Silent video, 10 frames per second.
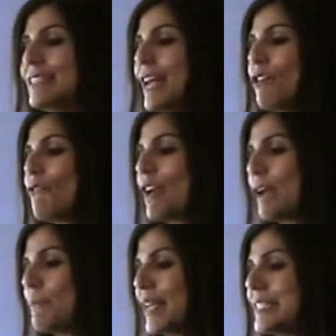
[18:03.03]
and how
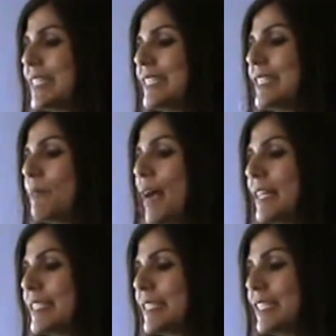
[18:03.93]
fragmented the
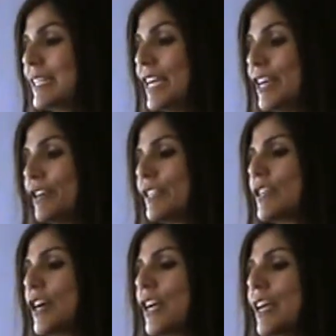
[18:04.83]
Palestinian areas
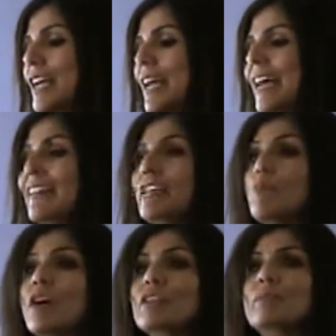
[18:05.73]
are, and the
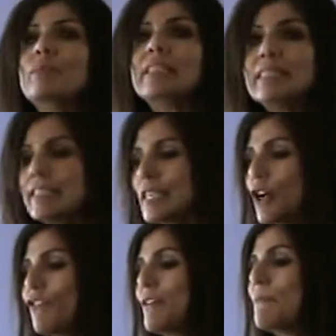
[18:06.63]
impossibility
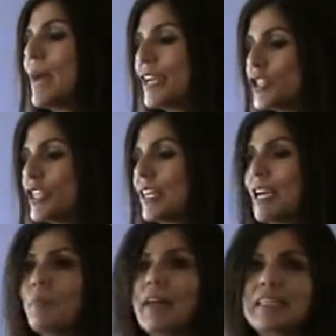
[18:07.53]
of imagining
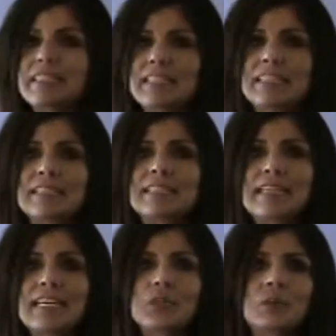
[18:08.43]
a Palestinian
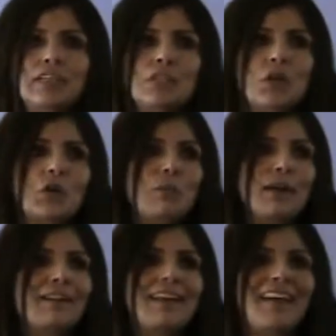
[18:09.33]
state. When they talk
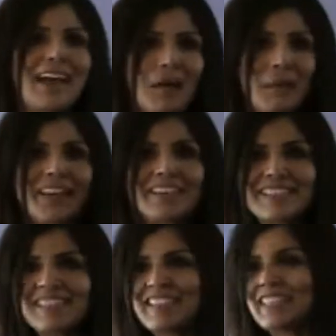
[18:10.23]
about a
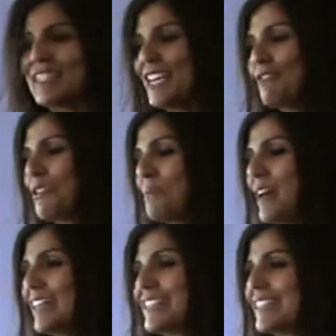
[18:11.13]
Palestinian state for the
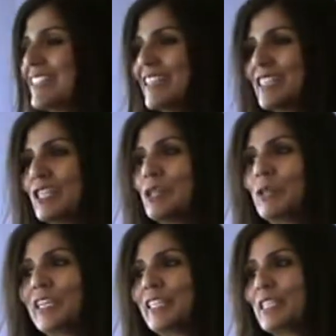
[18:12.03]
Palestinians, and you
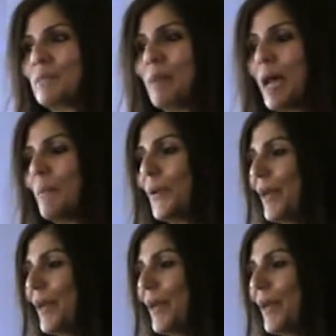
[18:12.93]
look at this map,